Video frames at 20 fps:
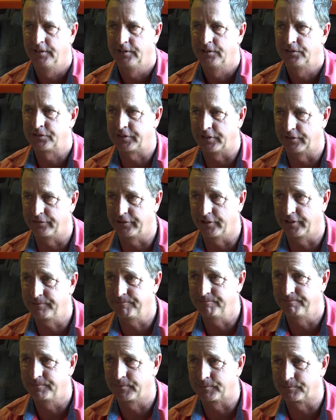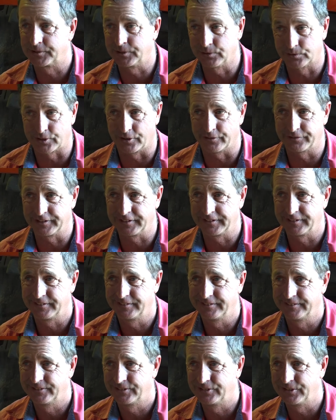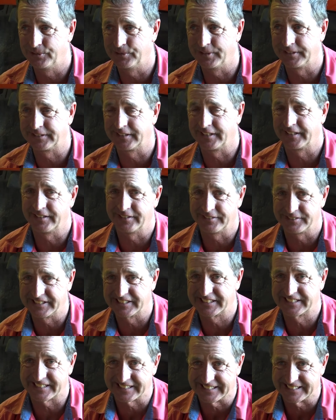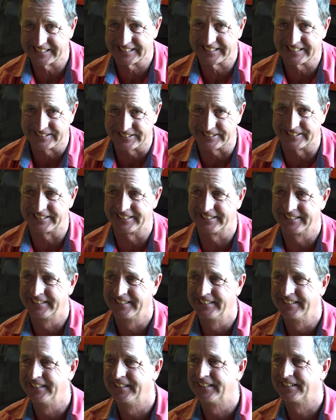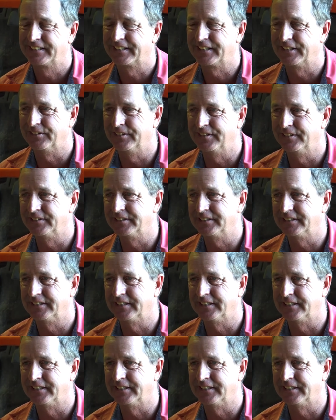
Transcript: was terrified. I'm still coughing. 2 weeks later, I just can't quite get rid of it.